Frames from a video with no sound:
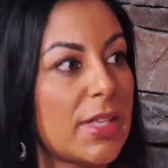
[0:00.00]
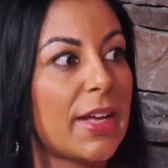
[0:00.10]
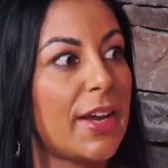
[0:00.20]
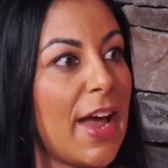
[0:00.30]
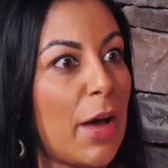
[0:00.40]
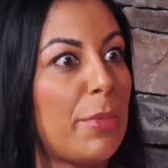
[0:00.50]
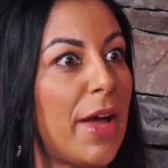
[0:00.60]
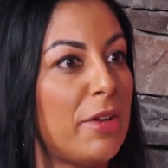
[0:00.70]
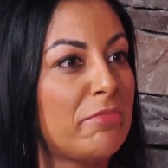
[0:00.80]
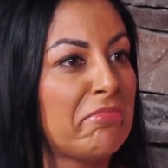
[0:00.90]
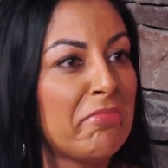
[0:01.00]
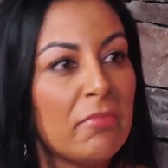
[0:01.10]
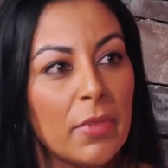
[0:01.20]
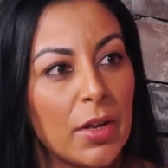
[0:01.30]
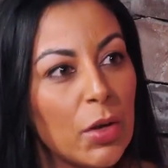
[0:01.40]
that can happen,
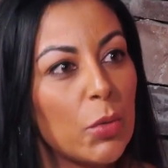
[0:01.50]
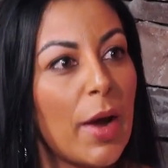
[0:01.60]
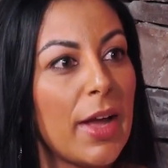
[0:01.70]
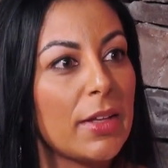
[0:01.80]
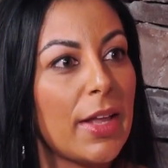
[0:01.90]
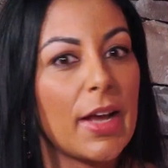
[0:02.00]
right?